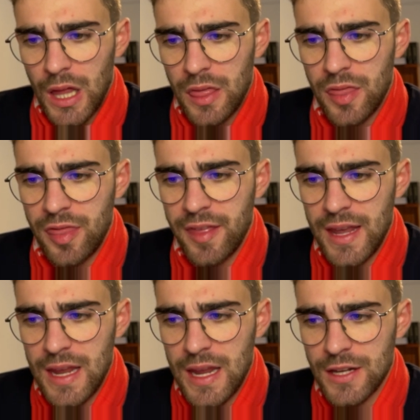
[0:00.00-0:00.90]

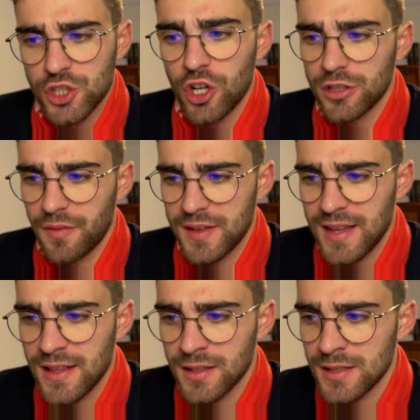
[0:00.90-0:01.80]
the structure of the
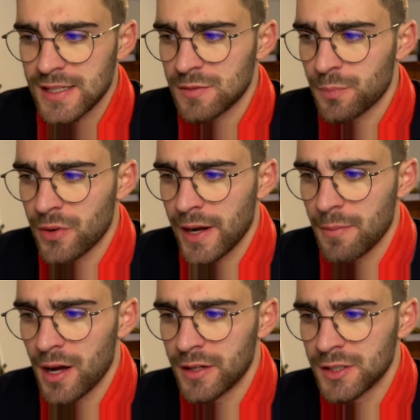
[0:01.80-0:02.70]
sentence is pretty
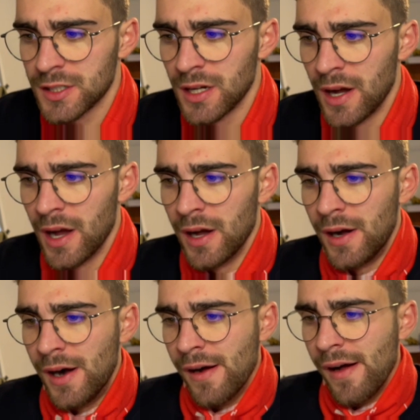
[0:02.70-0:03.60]
much
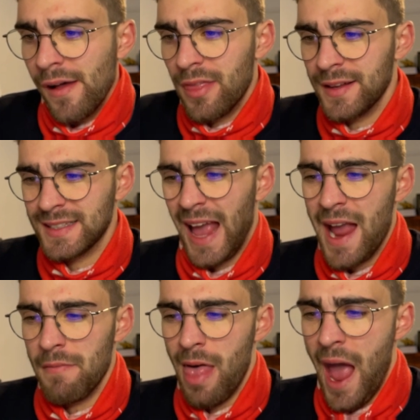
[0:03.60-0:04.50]
the
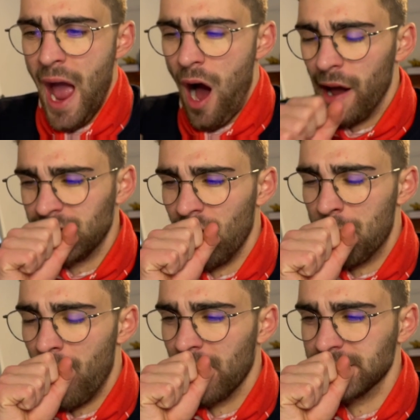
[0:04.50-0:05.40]
same there. I do
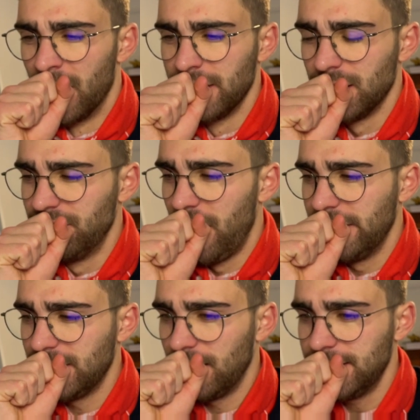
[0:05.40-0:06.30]
apologise, I'm very
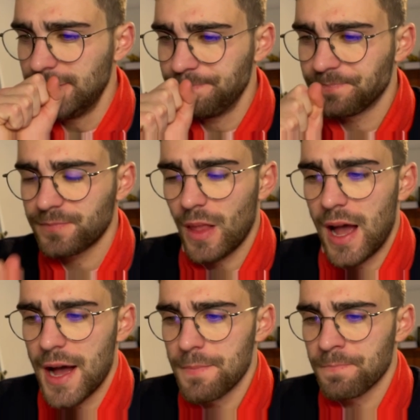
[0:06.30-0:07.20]
tired.
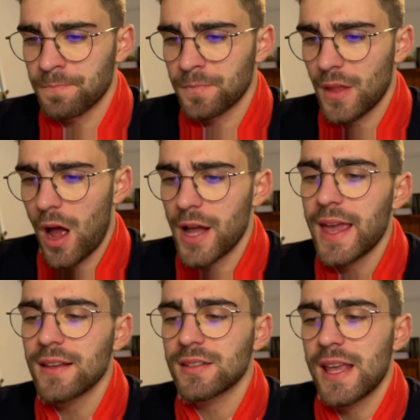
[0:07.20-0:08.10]
I
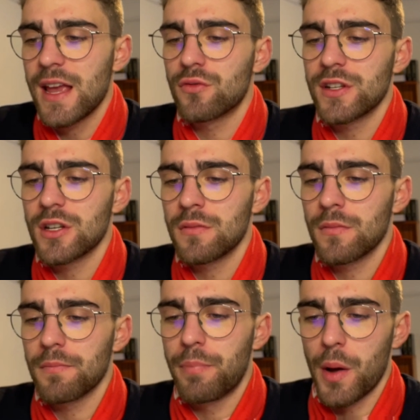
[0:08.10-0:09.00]
guess he had
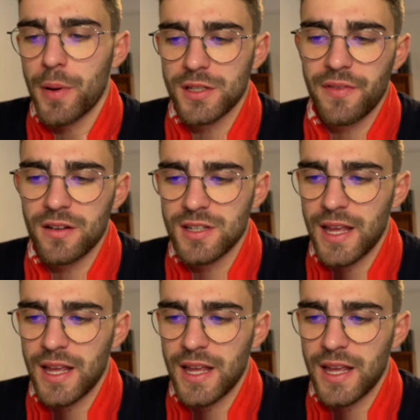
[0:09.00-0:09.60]
risen by perseverance in